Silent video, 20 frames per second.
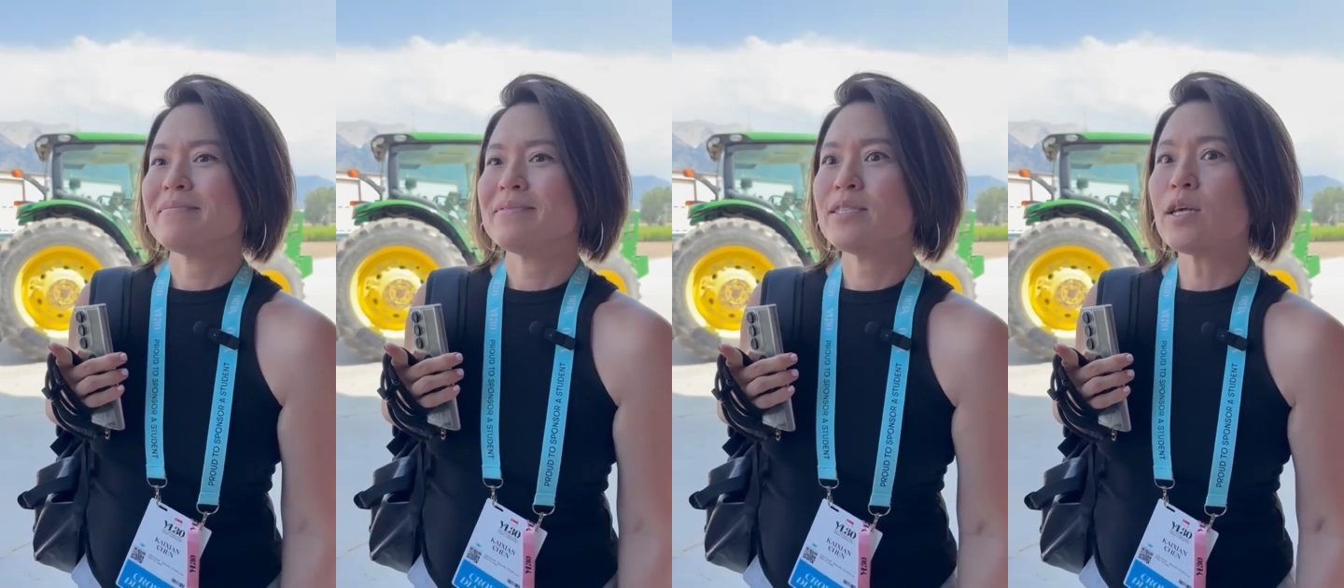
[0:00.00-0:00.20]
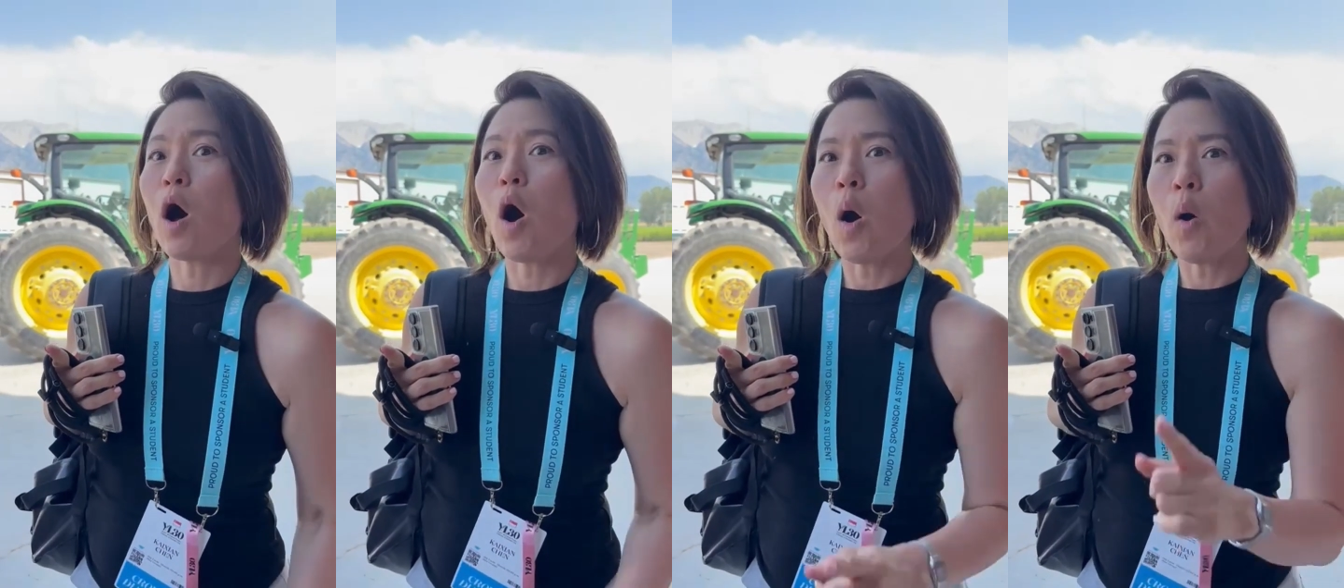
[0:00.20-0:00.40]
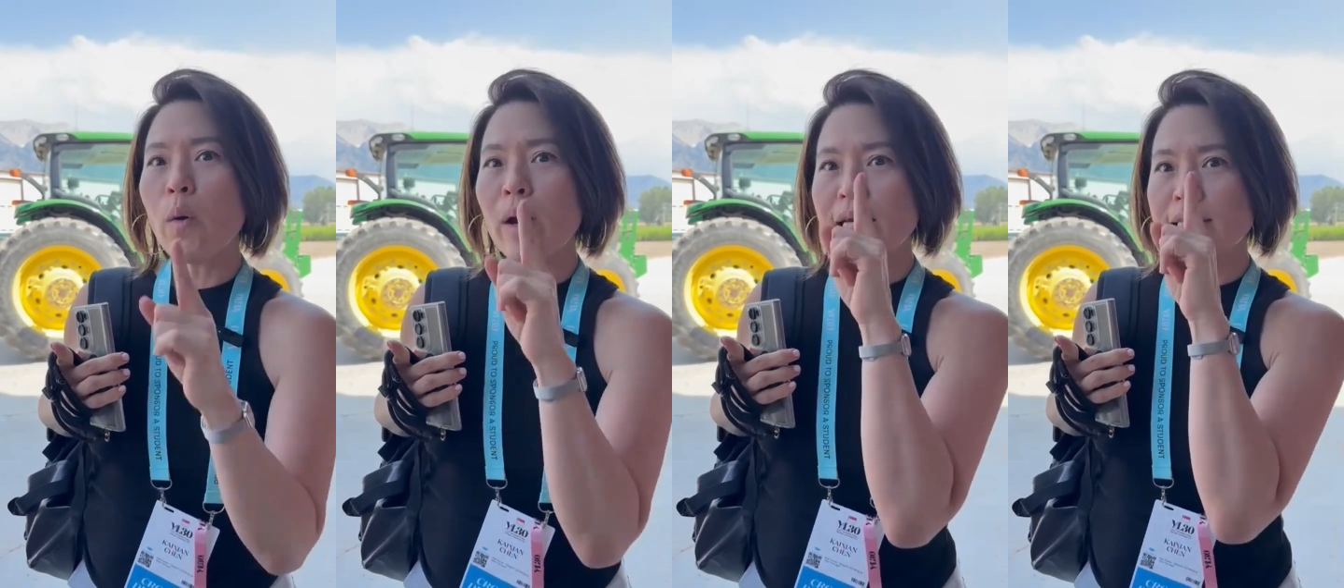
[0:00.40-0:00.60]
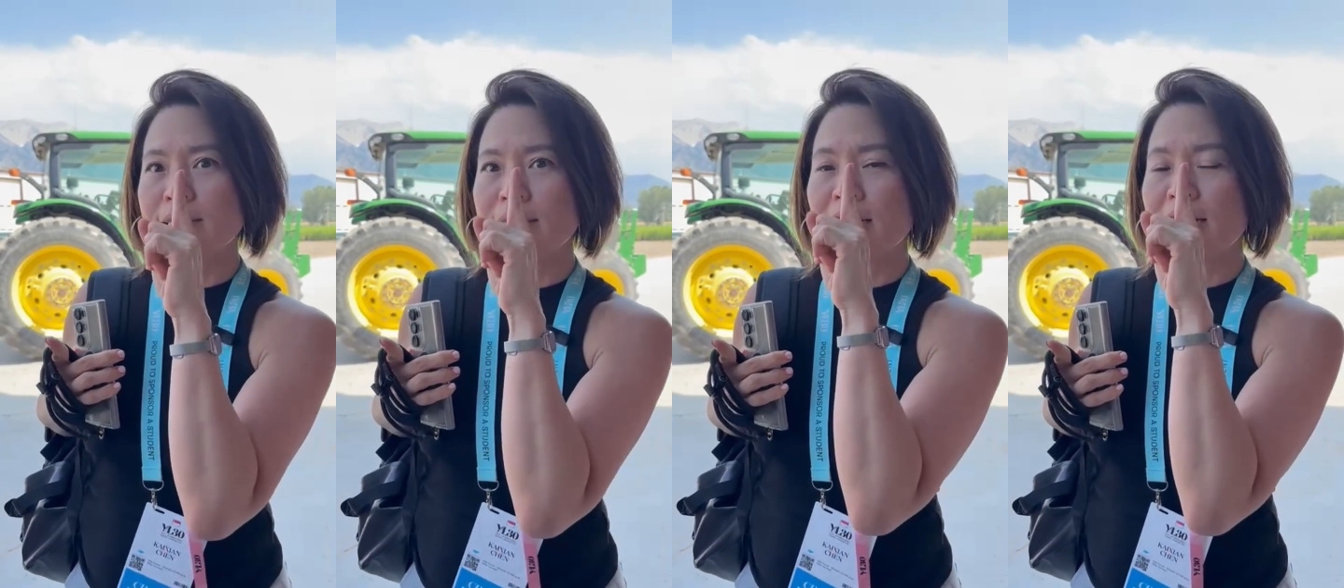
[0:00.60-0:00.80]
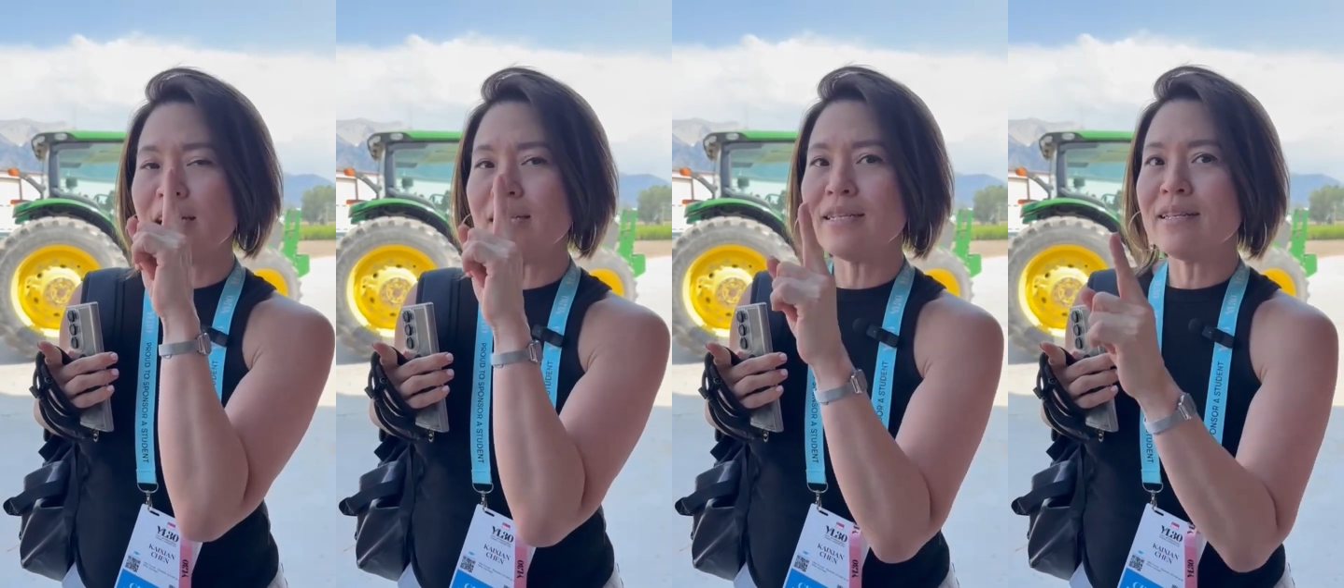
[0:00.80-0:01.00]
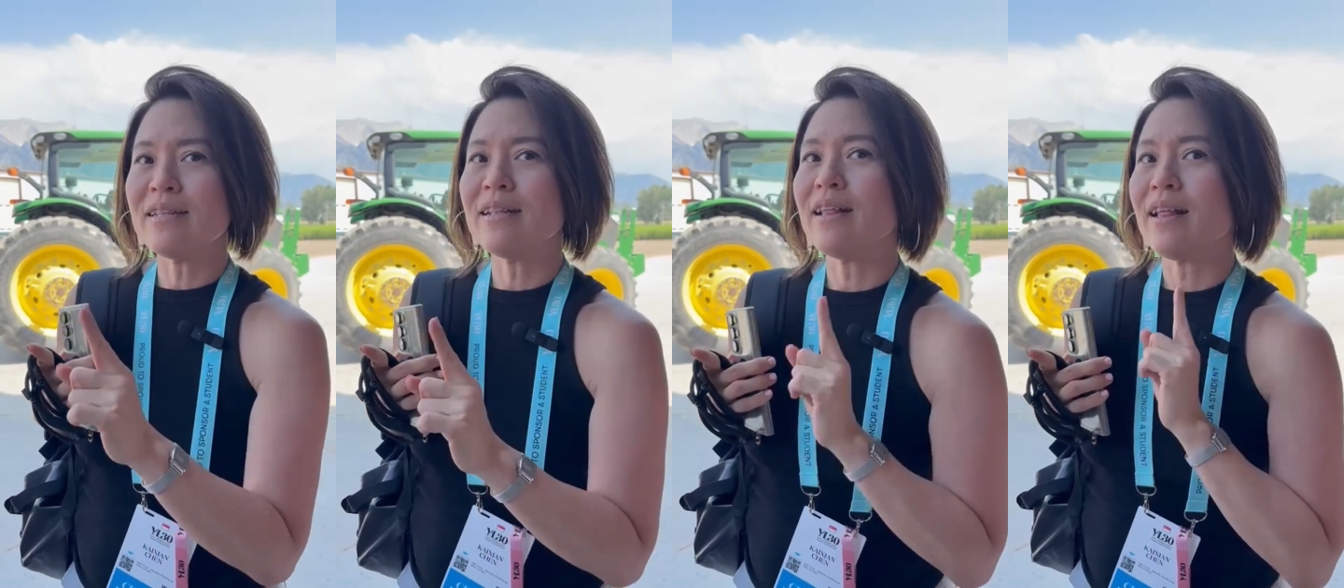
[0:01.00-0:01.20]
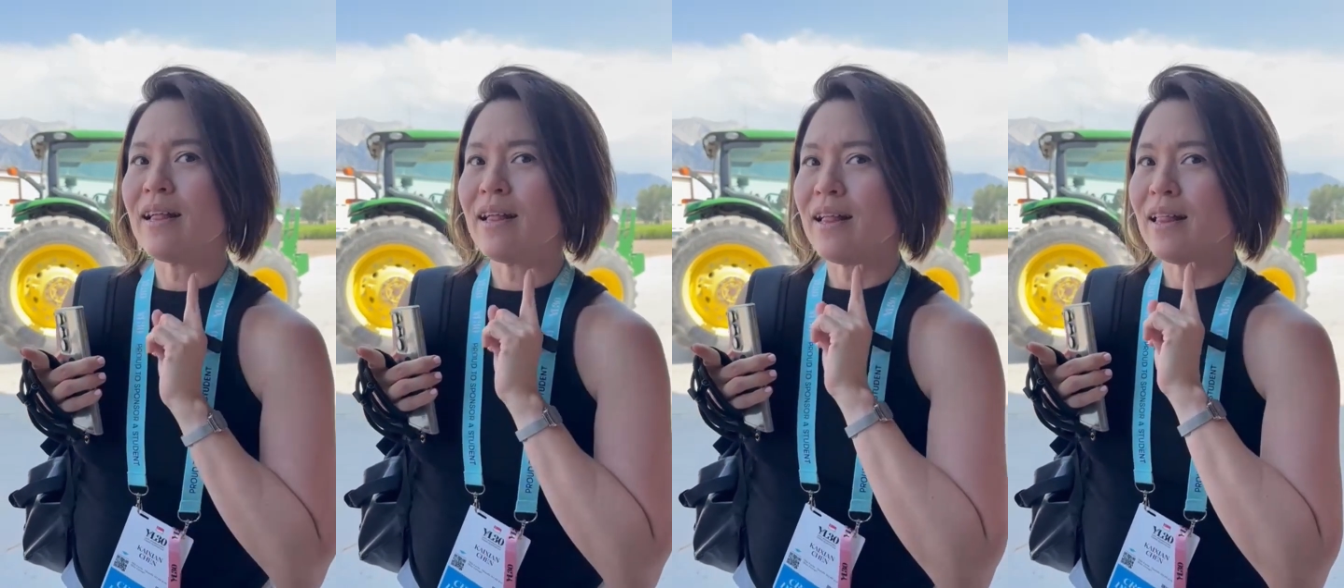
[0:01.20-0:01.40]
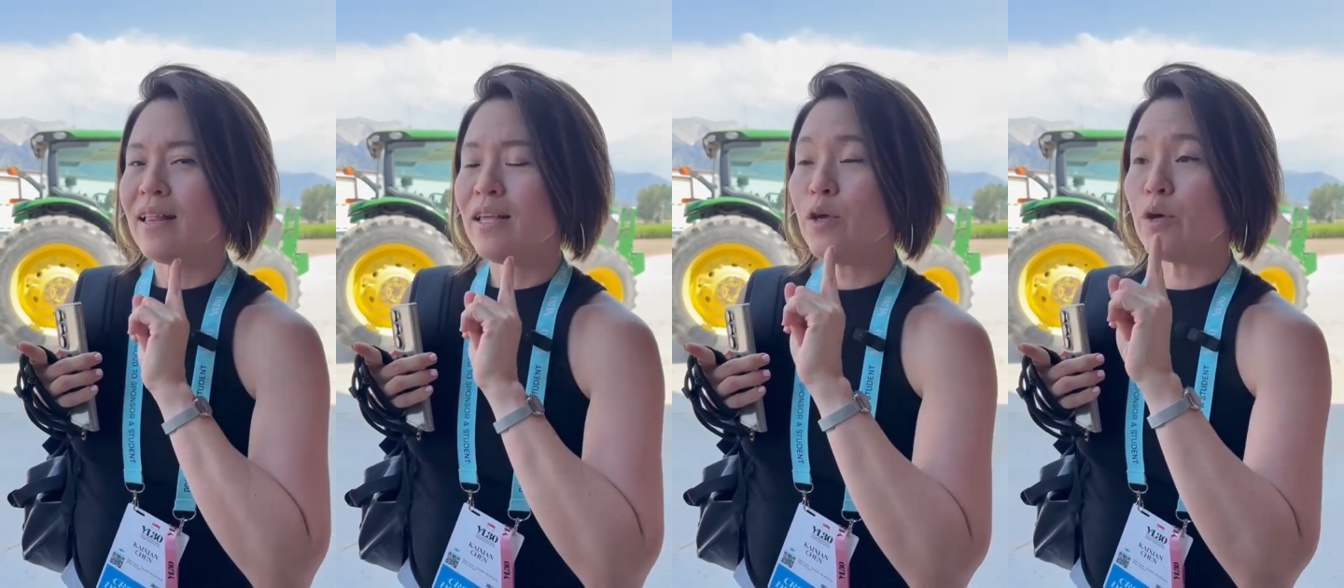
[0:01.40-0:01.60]
So always learn,
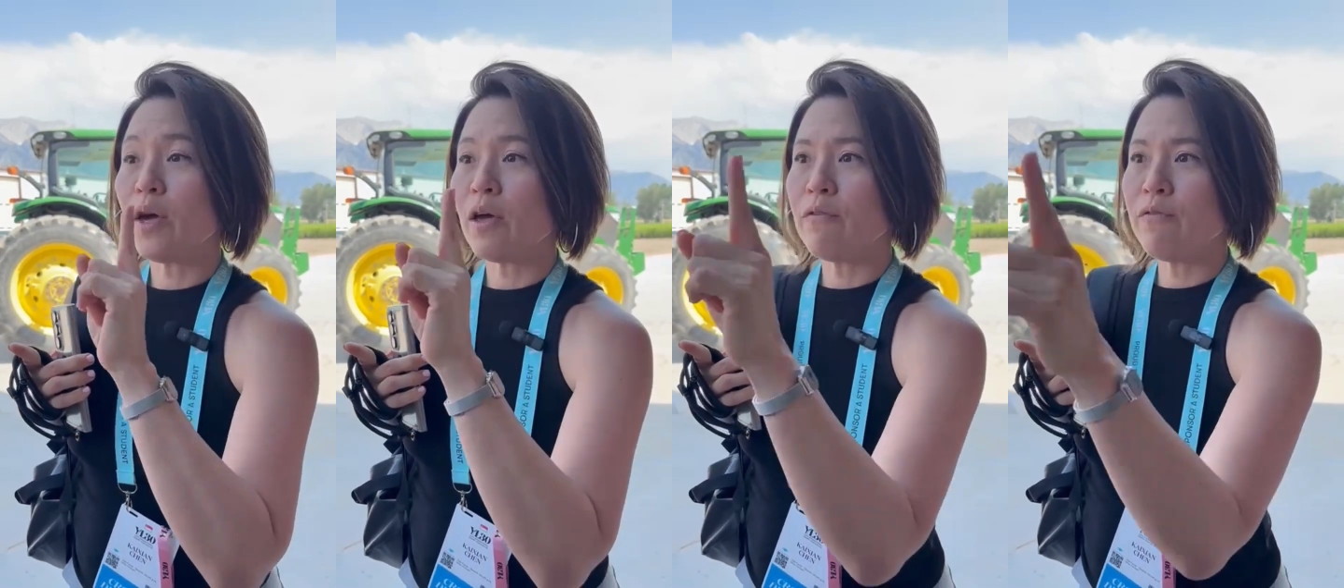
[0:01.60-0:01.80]
you